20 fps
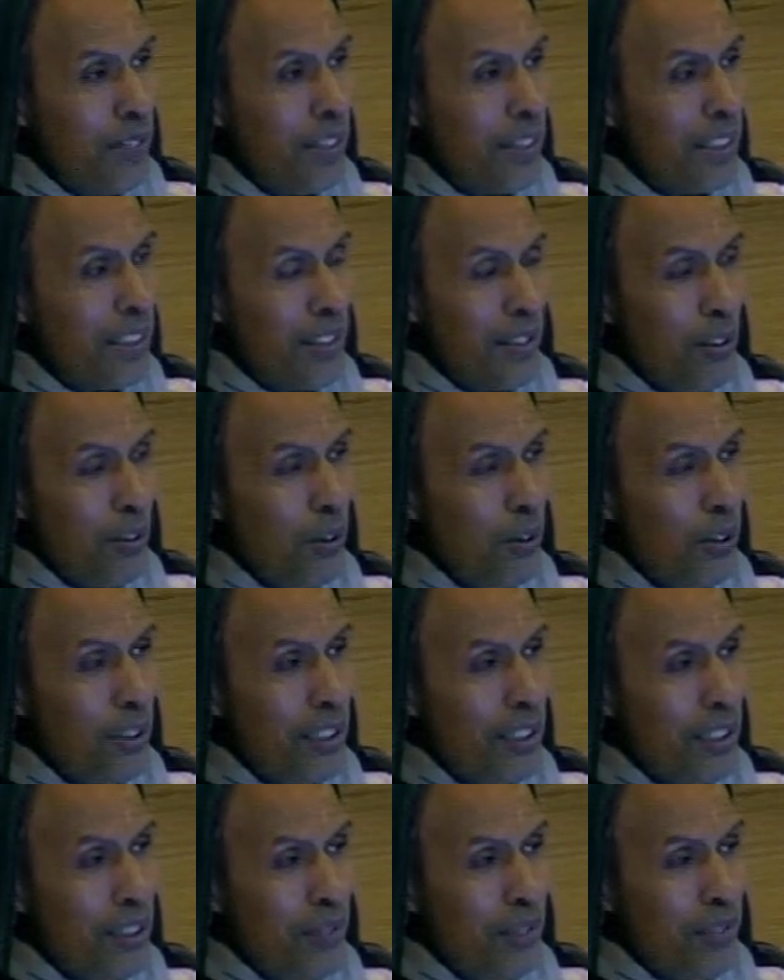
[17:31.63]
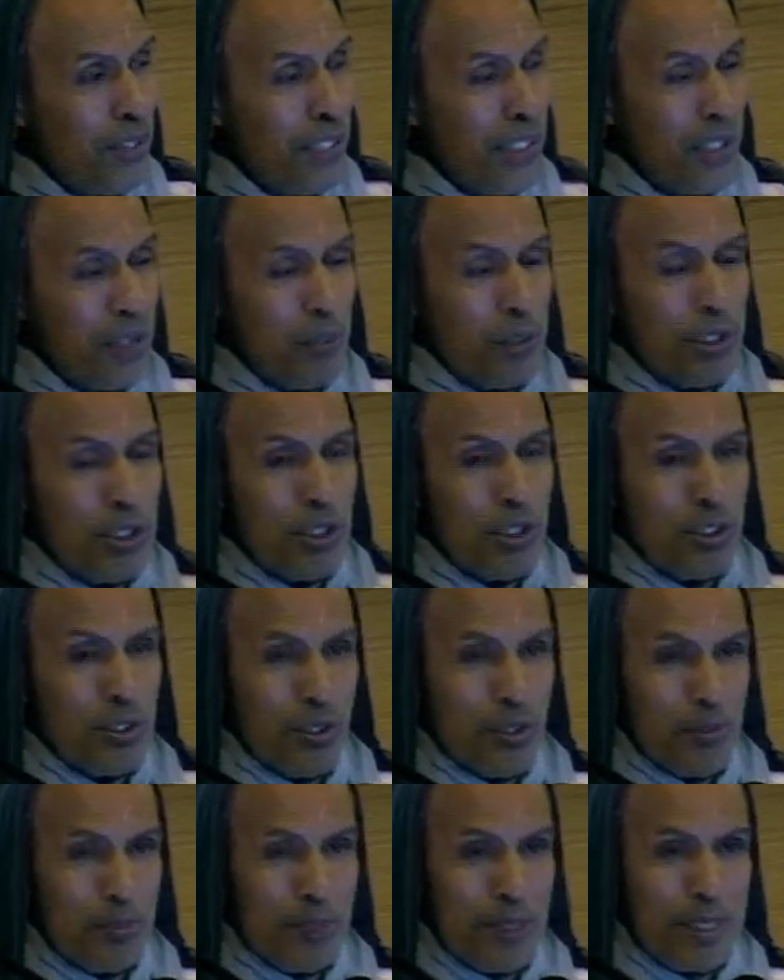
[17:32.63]
even all the different
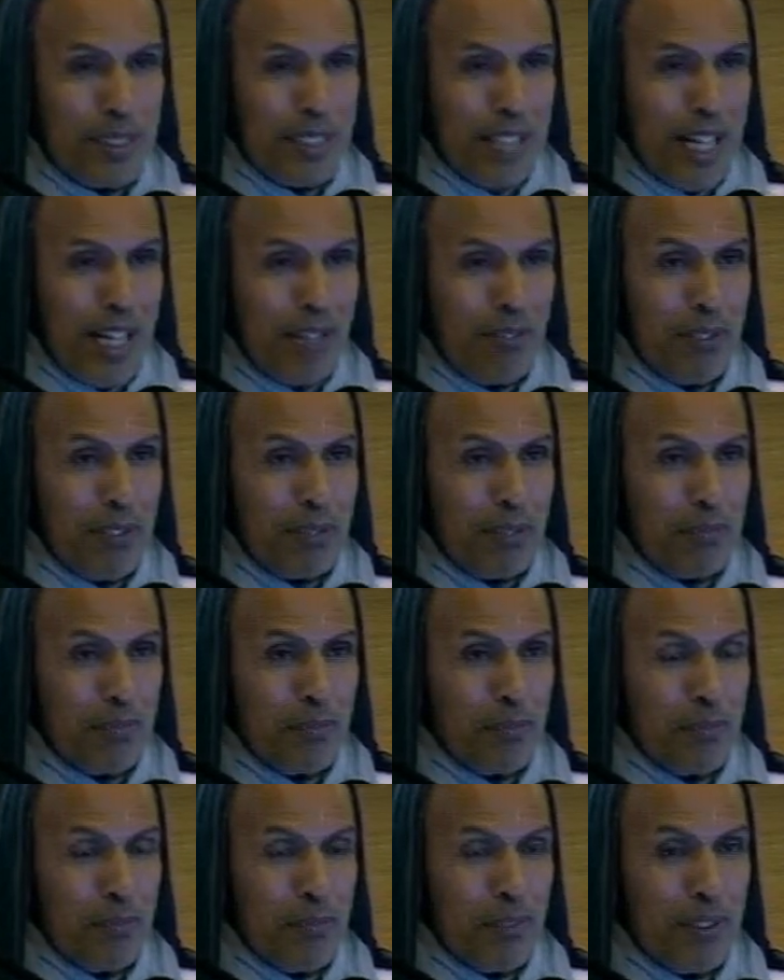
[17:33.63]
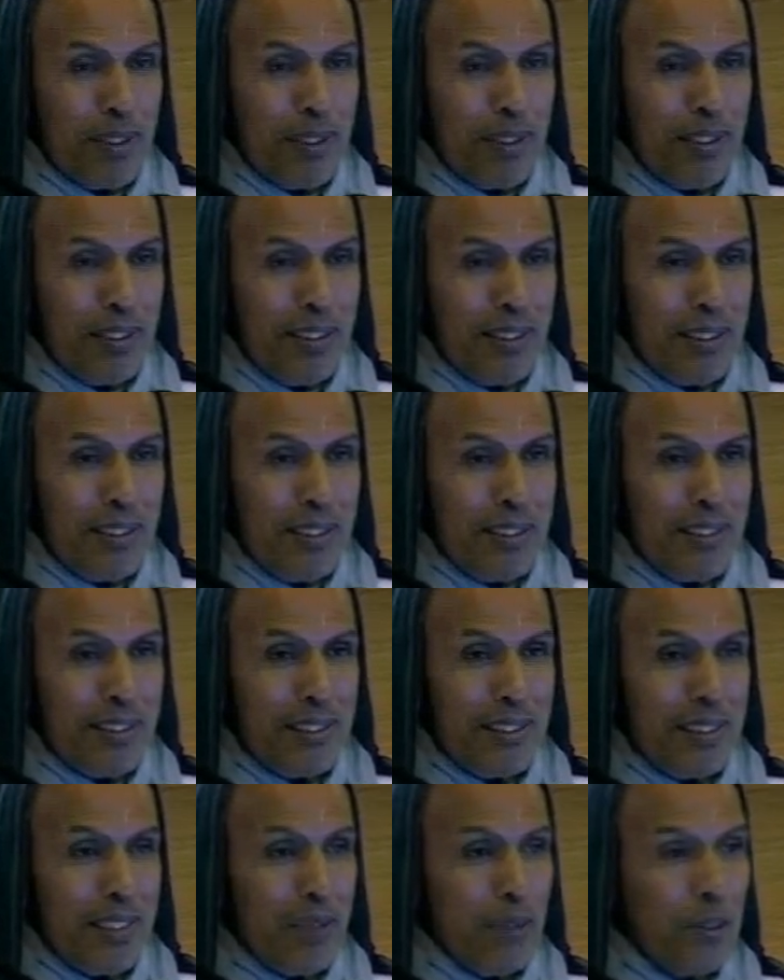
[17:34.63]
creatures of Vrindavan,
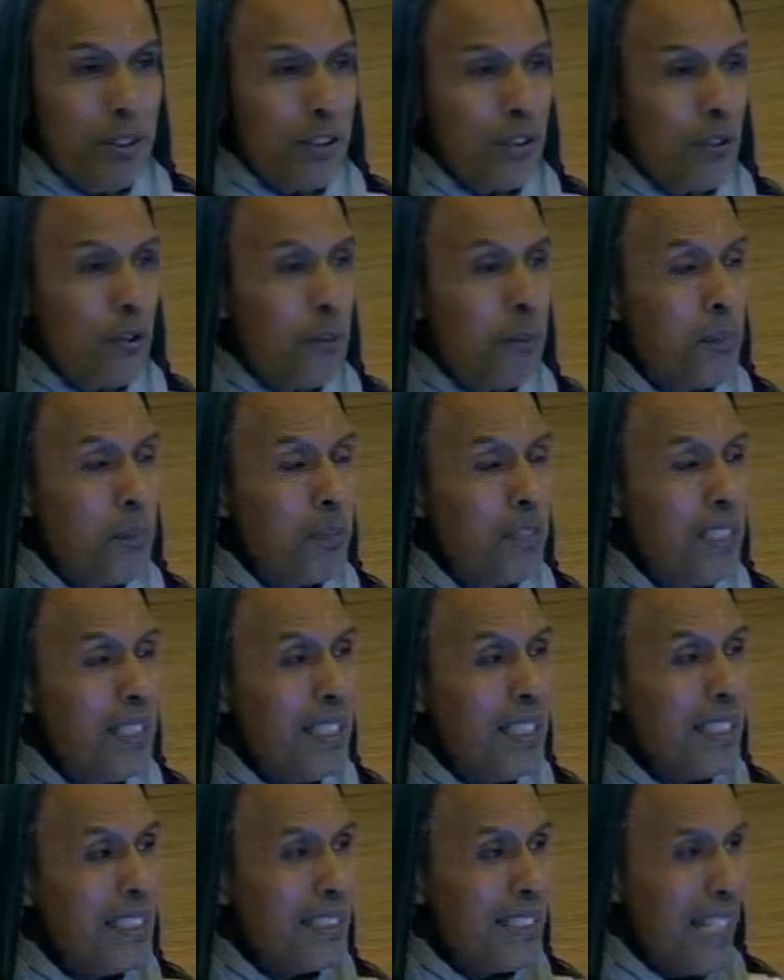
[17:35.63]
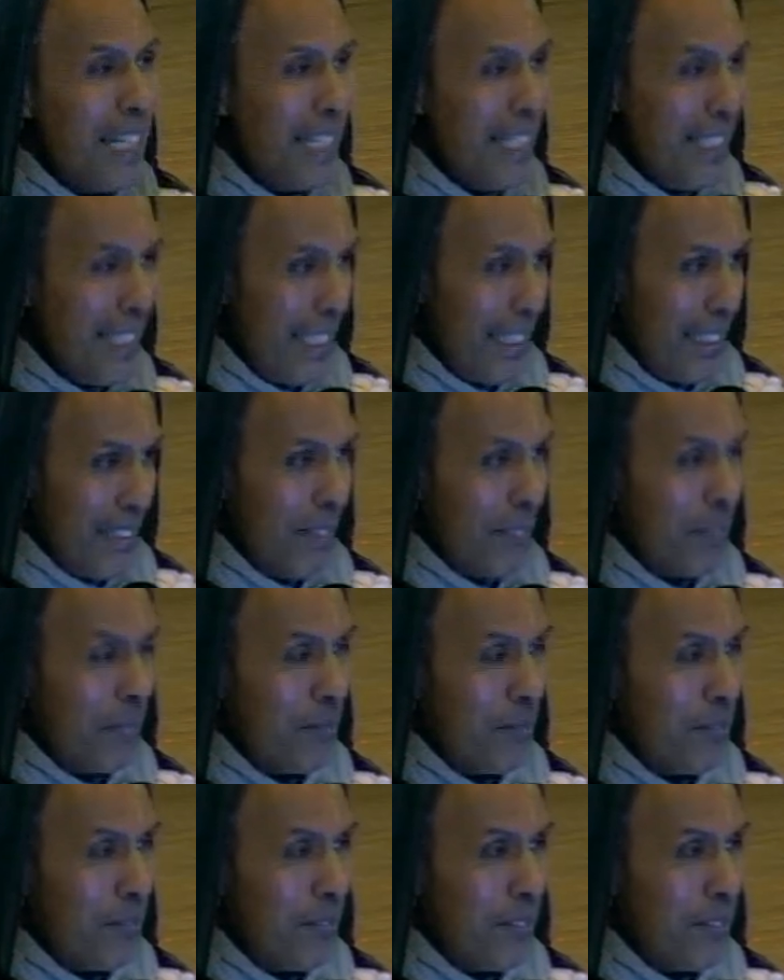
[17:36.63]
they were completely taken